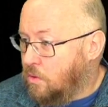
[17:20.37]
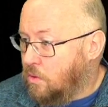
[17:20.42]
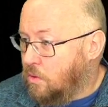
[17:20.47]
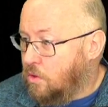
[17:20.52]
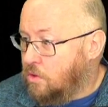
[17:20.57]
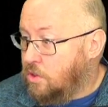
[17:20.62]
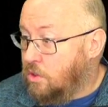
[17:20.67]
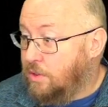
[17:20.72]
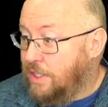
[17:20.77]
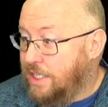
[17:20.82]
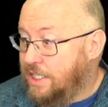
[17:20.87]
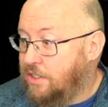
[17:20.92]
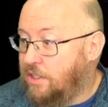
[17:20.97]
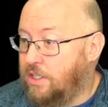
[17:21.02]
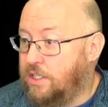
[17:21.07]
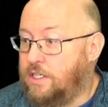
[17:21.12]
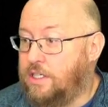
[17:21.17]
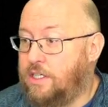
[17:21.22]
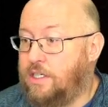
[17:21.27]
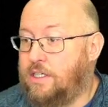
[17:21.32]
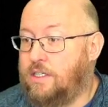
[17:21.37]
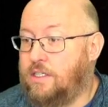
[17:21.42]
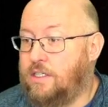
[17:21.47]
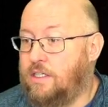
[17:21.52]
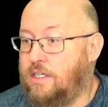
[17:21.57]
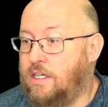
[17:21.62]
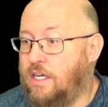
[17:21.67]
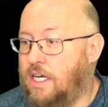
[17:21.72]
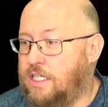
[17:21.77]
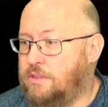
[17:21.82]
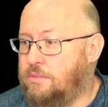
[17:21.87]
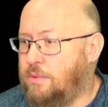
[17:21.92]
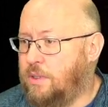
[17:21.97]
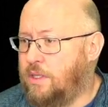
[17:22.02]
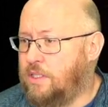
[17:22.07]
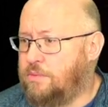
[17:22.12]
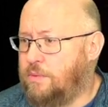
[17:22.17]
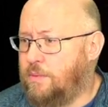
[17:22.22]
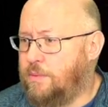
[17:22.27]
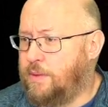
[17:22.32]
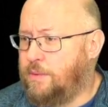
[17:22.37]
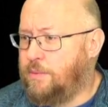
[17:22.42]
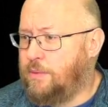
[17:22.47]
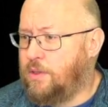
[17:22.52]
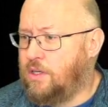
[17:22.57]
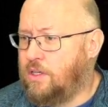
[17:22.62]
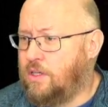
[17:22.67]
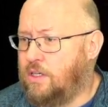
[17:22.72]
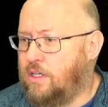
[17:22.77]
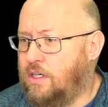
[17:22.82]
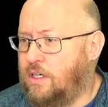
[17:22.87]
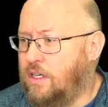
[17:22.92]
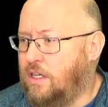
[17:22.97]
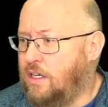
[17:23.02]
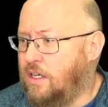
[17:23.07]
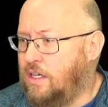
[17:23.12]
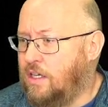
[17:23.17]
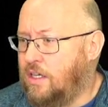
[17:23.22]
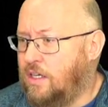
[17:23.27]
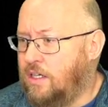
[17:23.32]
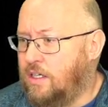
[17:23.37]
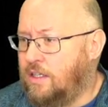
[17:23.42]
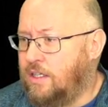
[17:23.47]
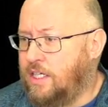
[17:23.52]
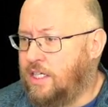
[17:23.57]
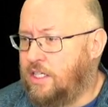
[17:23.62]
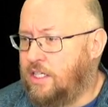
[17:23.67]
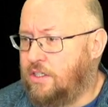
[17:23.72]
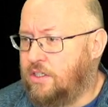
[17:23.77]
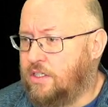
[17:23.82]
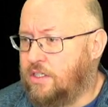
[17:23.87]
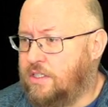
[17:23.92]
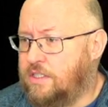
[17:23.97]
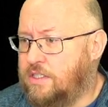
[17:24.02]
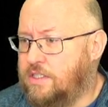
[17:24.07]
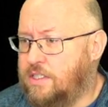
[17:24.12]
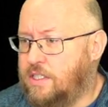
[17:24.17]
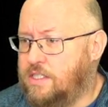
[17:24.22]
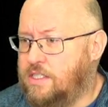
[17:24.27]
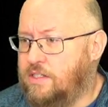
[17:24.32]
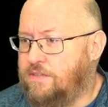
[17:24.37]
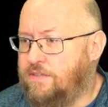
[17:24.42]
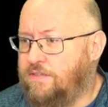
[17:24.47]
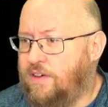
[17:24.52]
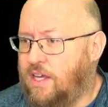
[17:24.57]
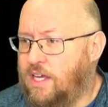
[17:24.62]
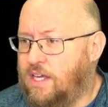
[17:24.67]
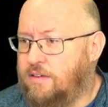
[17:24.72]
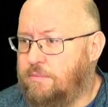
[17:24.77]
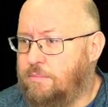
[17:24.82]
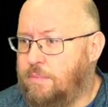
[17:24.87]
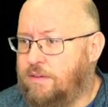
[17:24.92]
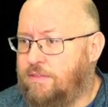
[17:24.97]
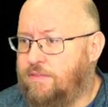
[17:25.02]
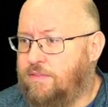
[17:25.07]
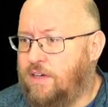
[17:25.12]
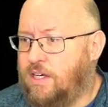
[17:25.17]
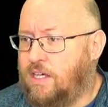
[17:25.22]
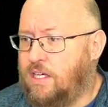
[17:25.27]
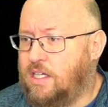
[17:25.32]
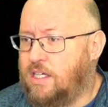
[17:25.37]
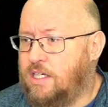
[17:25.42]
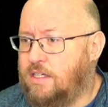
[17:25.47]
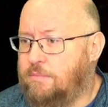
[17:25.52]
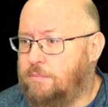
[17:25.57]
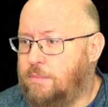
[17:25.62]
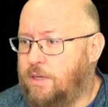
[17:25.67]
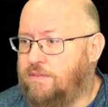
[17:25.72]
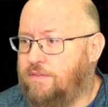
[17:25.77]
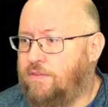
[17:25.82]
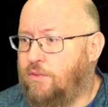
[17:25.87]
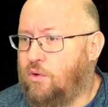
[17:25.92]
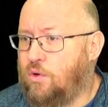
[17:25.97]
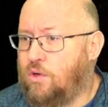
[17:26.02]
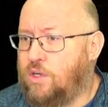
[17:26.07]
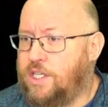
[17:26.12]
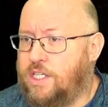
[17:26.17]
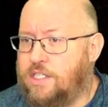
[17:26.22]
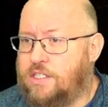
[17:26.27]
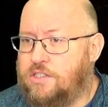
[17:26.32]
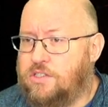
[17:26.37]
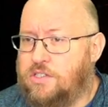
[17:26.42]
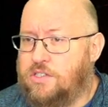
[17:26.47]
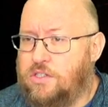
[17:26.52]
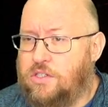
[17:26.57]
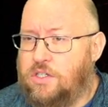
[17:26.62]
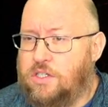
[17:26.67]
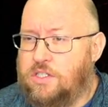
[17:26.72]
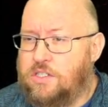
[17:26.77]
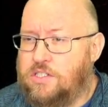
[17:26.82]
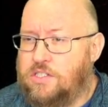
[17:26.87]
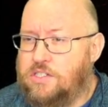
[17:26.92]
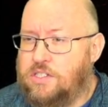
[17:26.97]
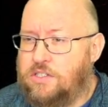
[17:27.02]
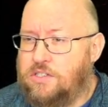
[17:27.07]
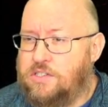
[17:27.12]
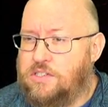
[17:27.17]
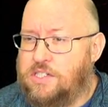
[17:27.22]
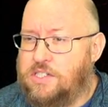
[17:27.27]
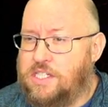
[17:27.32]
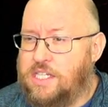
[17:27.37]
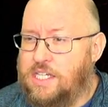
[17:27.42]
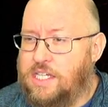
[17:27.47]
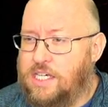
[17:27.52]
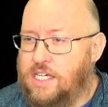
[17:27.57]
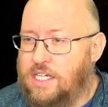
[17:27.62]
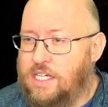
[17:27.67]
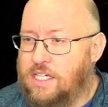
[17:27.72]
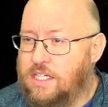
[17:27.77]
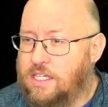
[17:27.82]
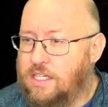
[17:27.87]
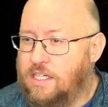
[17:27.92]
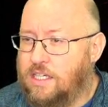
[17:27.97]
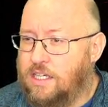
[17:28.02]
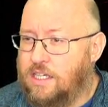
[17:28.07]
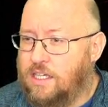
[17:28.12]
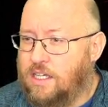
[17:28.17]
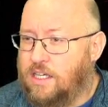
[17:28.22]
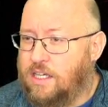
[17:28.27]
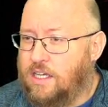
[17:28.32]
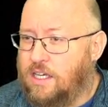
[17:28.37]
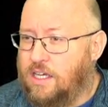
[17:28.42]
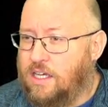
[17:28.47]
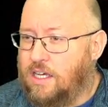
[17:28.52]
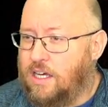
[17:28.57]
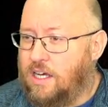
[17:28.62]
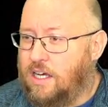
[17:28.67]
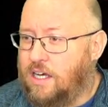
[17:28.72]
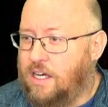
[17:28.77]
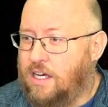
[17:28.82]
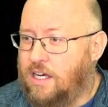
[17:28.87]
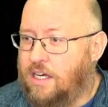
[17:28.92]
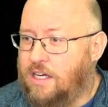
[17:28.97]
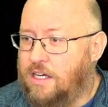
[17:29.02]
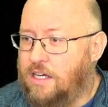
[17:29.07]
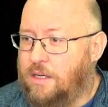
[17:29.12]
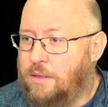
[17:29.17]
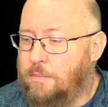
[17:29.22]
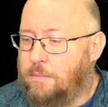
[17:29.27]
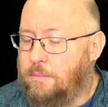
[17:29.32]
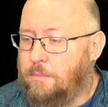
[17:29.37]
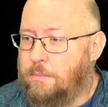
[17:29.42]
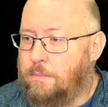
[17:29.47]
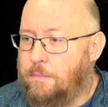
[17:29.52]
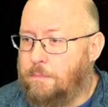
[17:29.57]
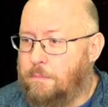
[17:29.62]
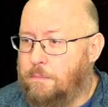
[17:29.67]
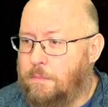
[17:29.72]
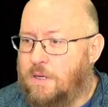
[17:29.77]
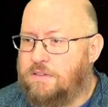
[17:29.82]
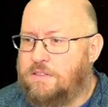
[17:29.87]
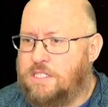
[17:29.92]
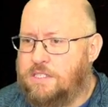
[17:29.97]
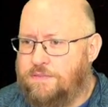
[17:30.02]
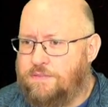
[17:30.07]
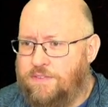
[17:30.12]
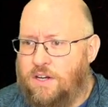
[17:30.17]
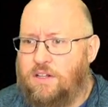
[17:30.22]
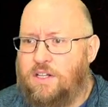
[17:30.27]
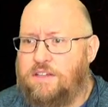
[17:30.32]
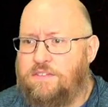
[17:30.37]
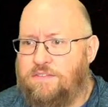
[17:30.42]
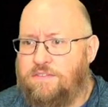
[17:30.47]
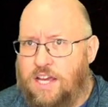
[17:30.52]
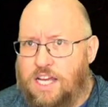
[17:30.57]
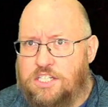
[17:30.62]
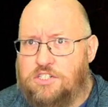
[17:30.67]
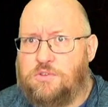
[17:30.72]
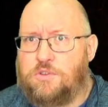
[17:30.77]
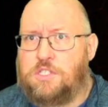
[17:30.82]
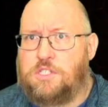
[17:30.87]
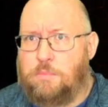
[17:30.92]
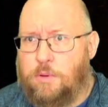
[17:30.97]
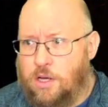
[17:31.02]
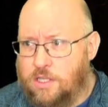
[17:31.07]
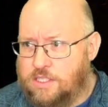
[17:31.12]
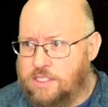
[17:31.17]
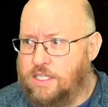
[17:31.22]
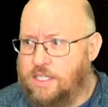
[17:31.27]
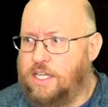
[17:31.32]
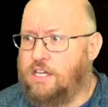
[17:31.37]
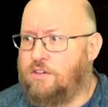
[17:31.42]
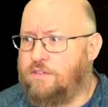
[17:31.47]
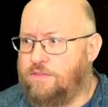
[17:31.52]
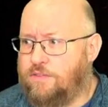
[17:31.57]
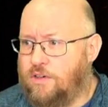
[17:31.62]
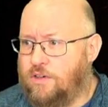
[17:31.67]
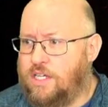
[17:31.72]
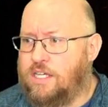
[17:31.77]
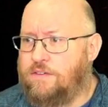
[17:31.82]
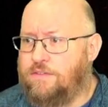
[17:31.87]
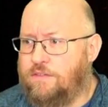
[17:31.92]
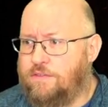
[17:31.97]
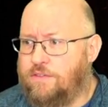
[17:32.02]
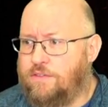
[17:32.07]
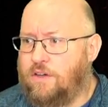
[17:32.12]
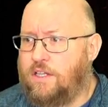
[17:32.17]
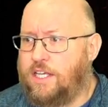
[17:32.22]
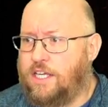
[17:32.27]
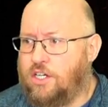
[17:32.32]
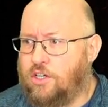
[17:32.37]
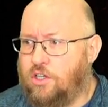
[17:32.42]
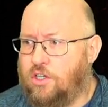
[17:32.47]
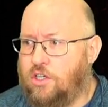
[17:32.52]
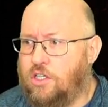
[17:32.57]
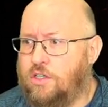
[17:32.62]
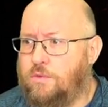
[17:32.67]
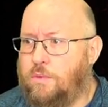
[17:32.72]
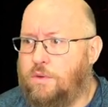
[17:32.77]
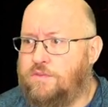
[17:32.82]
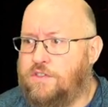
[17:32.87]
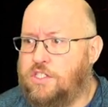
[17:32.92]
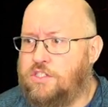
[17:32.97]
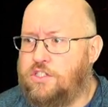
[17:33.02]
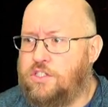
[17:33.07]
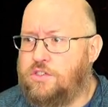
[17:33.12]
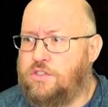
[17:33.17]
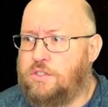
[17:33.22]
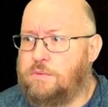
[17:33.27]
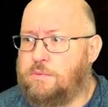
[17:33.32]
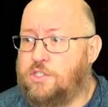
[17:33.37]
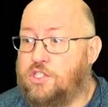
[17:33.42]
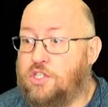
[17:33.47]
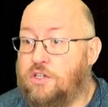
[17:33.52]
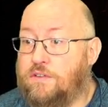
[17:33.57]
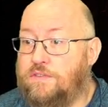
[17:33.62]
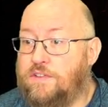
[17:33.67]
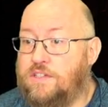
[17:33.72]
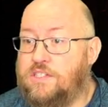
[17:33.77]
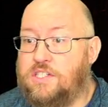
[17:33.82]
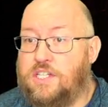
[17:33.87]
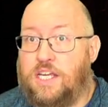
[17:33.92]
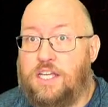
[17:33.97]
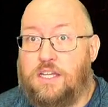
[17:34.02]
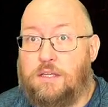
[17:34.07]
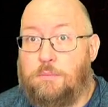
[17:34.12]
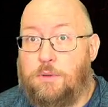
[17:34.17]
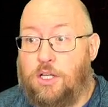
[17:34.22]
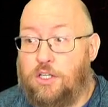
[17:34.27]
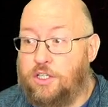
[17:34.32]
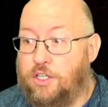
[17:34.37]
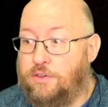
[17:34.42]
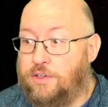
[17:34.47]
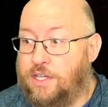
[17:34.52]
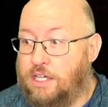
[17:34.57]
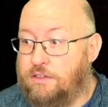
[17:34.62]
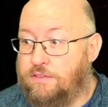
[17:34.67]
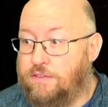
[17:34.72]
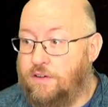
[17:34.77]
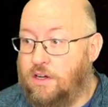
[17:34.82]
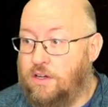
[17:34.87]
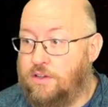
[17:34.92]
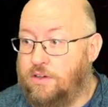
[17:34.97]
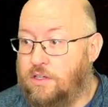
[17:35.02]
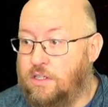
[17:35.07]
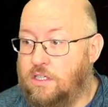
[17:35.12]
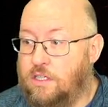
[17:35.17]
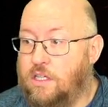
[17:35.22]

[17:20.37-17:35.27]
So late hook, that's where we were. Late hook, 65 by 5 by 40, so you can still see a fairly fast response layout for a later hook. We've just used some surface to get the ball to go down farther.